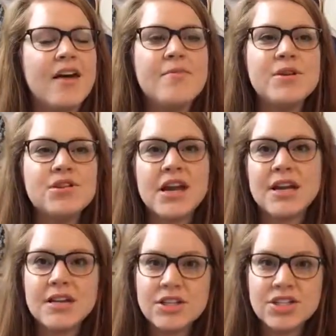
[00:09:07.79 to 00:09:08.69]
I've been
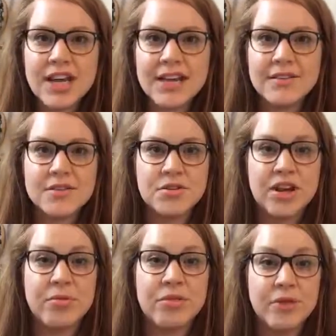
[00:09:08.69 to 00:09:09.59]
trying not to check
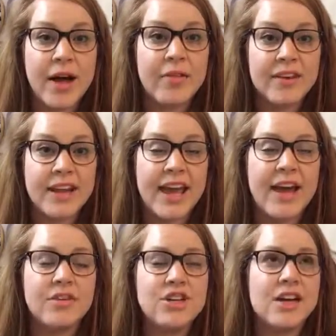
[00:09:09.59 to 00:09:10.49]
Instagram throughout the
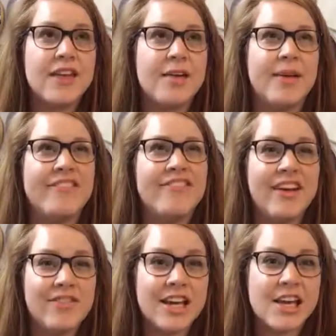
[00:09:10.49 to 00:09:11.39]
day. I'll check like my
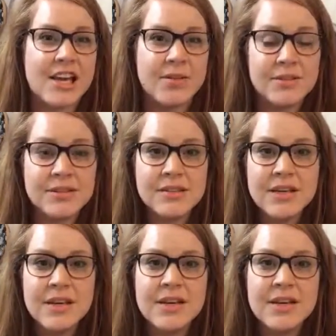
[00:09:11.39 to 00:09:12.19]
favorite accounts,